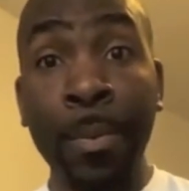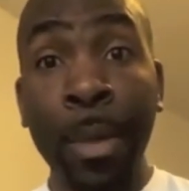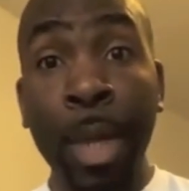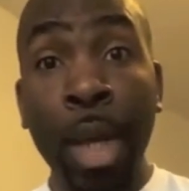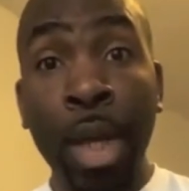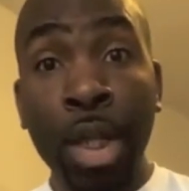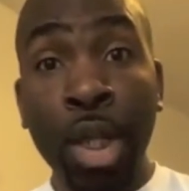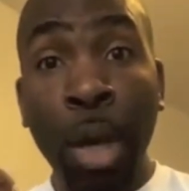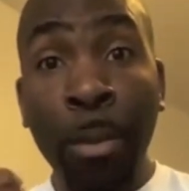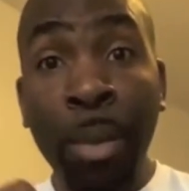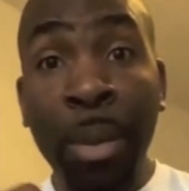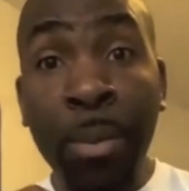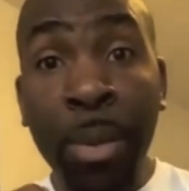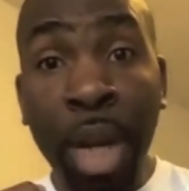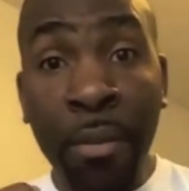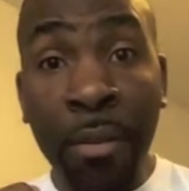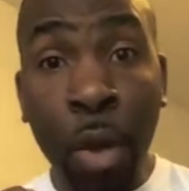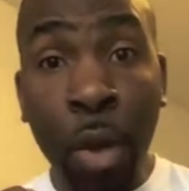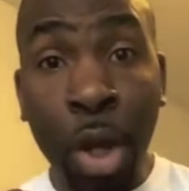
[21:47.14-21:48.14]
Some people
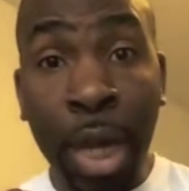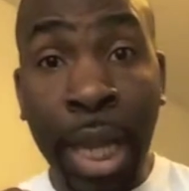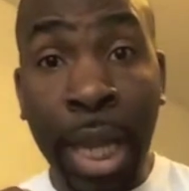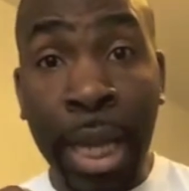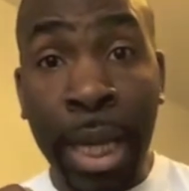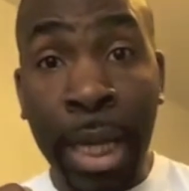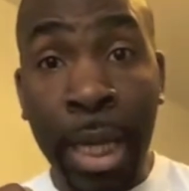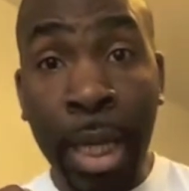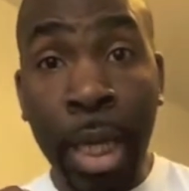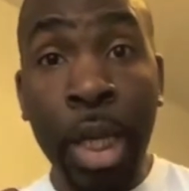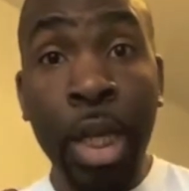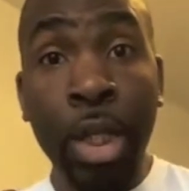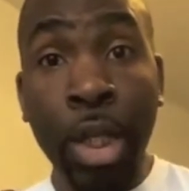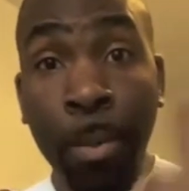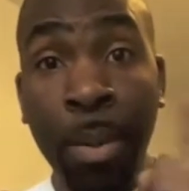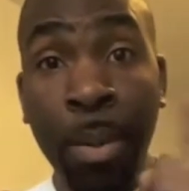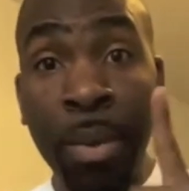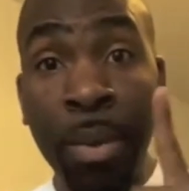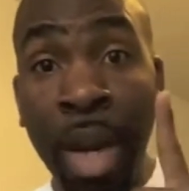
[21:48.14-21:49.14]
love cooking, some
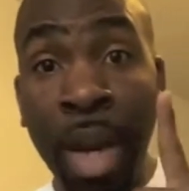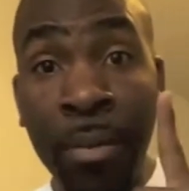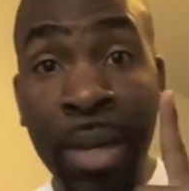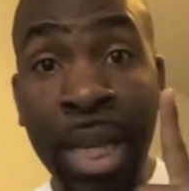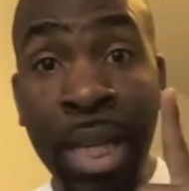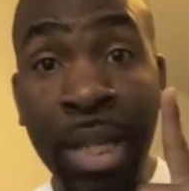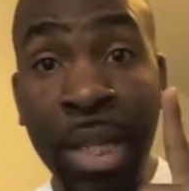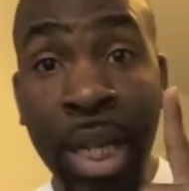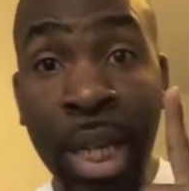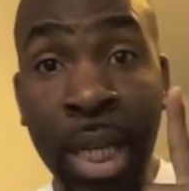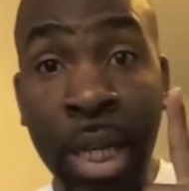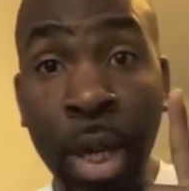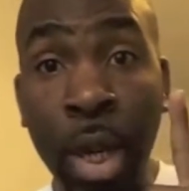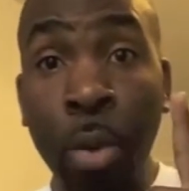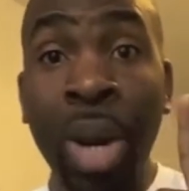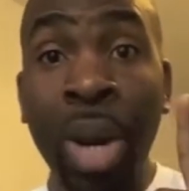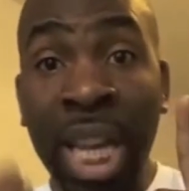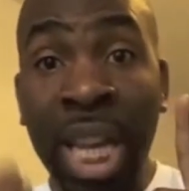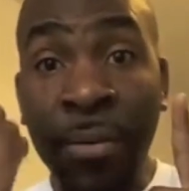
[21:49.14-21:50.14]
people love eating.
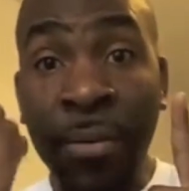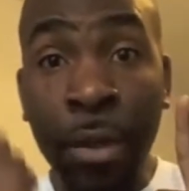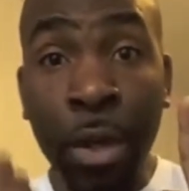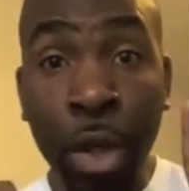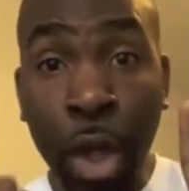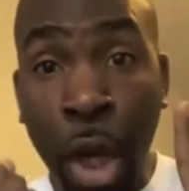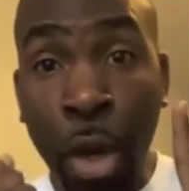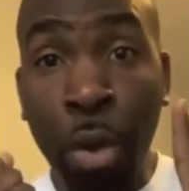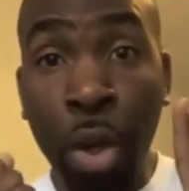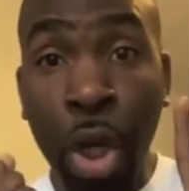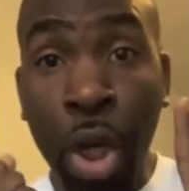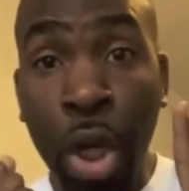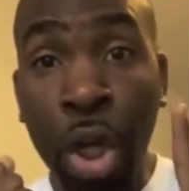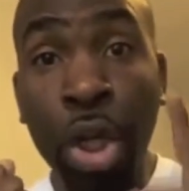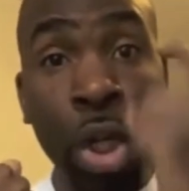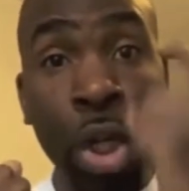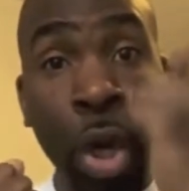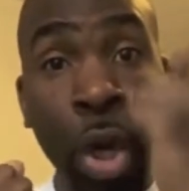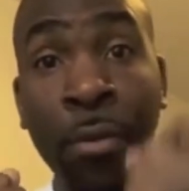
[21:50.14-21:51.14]
Well, if you don't cook,
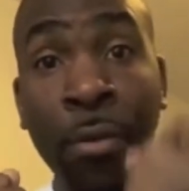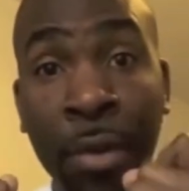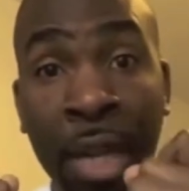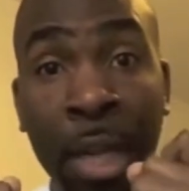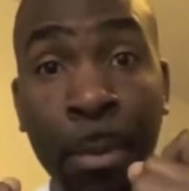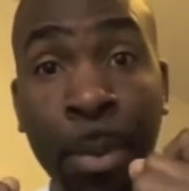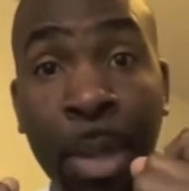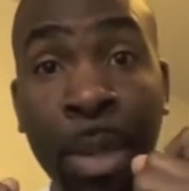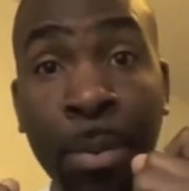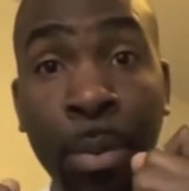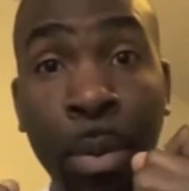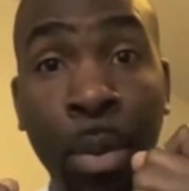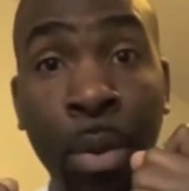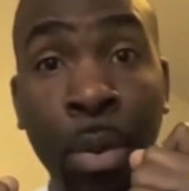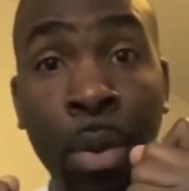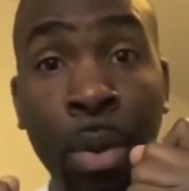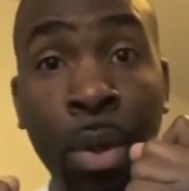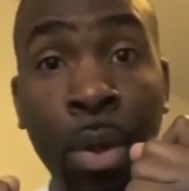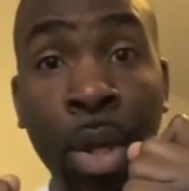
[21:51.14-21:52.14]
you don't feed people.
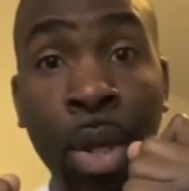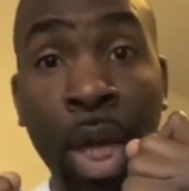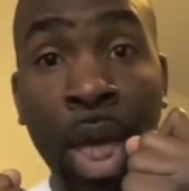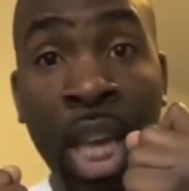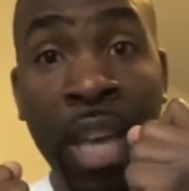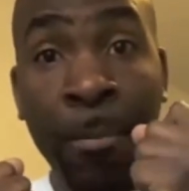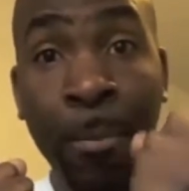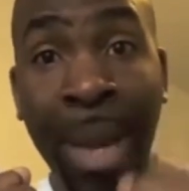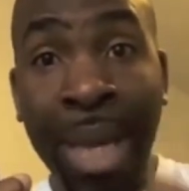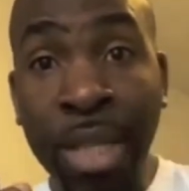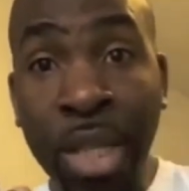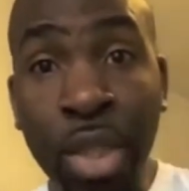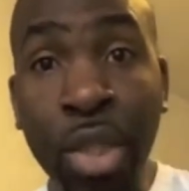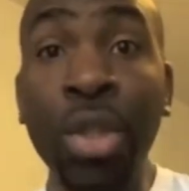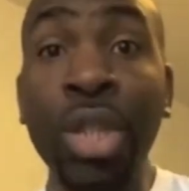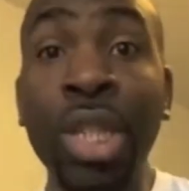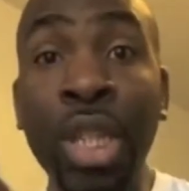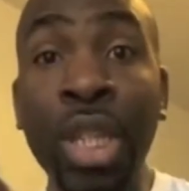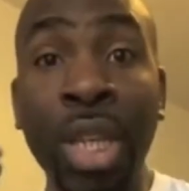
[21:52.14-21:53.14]
If Pastor
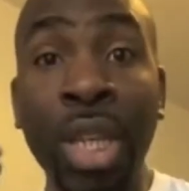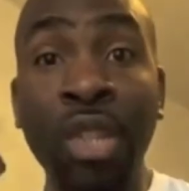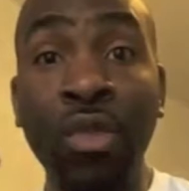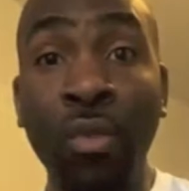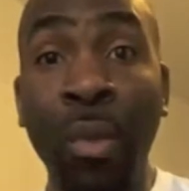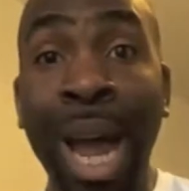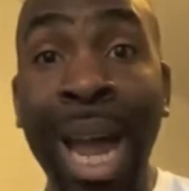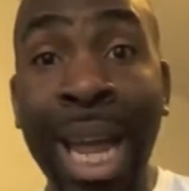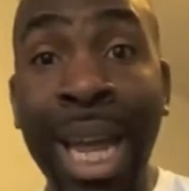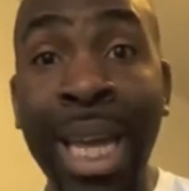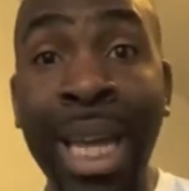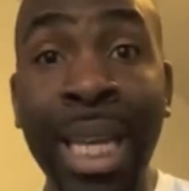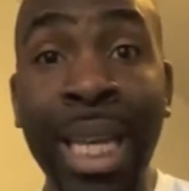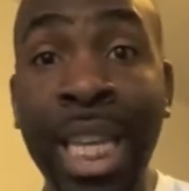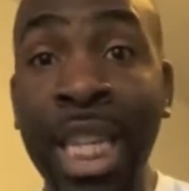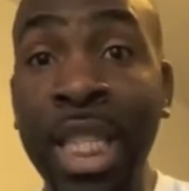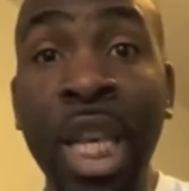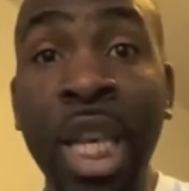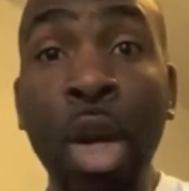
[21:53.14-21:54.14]
Tunji doesn't write
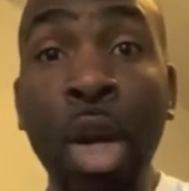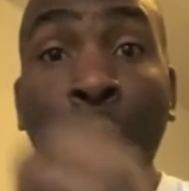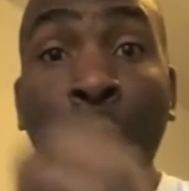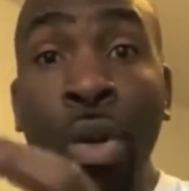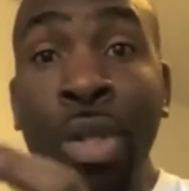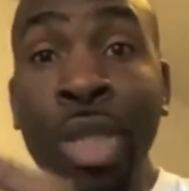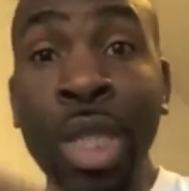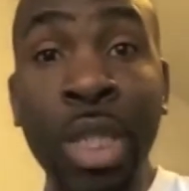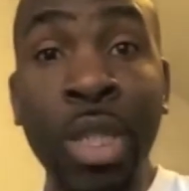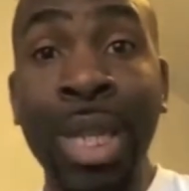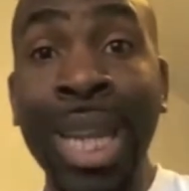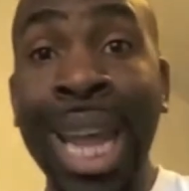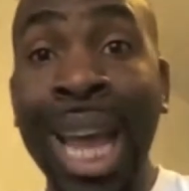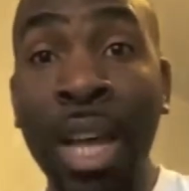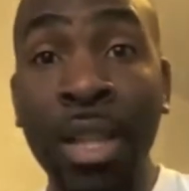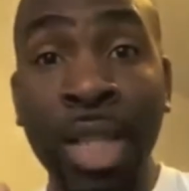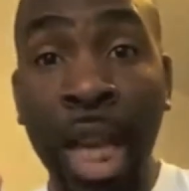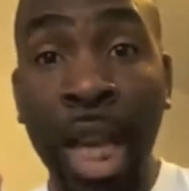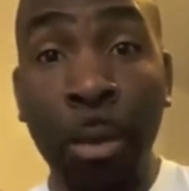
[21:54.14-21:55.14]
his courses on how
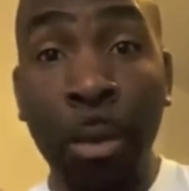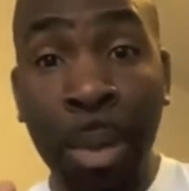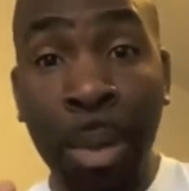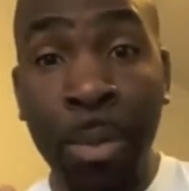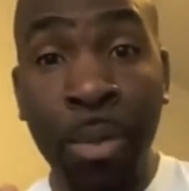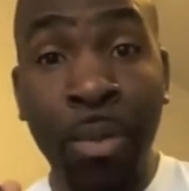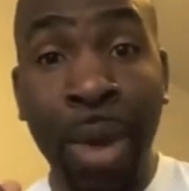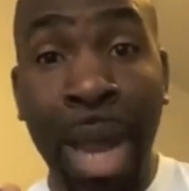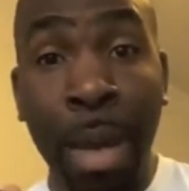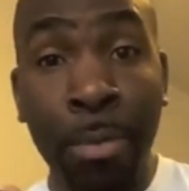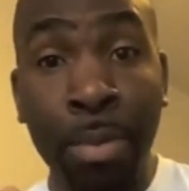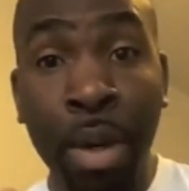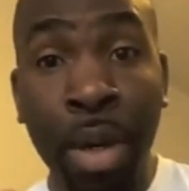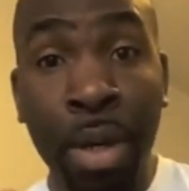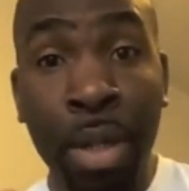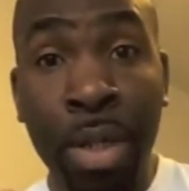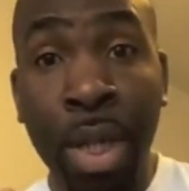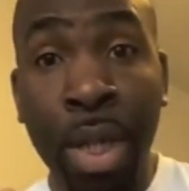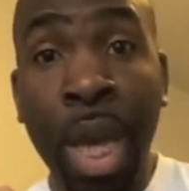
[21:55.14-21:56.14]
to help people write
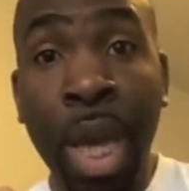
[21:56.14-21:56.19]
books,